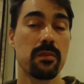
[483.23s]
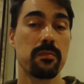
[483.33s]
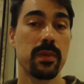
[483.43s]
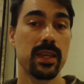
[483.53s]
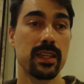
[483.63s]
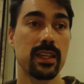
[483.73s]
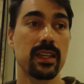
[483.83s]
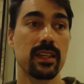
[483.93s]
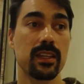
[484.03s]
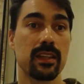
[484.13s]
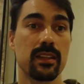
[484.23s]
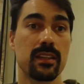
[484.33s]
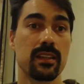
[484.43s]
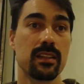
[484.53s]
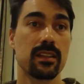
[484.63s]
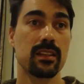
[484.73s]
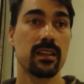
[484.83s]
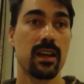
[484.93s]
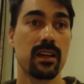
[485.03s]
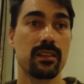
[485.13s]
making
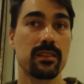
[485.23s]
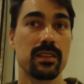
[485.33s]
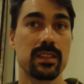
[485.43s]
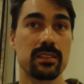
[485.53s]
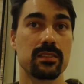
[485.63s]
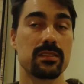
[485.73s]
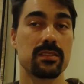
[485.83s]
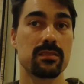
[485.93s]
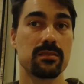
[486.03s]
this